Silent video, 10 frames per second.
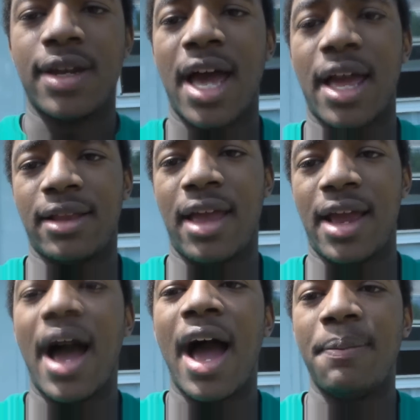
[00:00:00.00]
and not
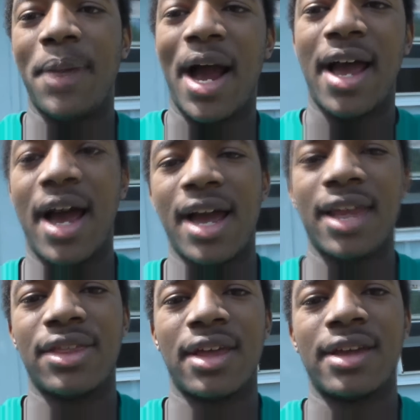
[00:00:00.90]
like hide
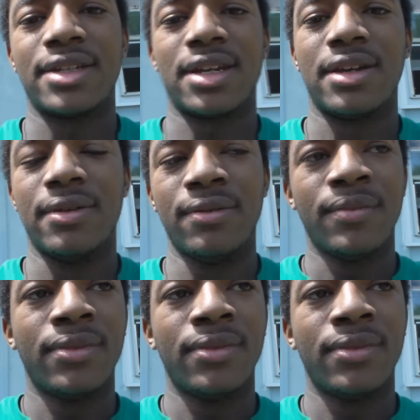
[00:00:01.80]
behind things, and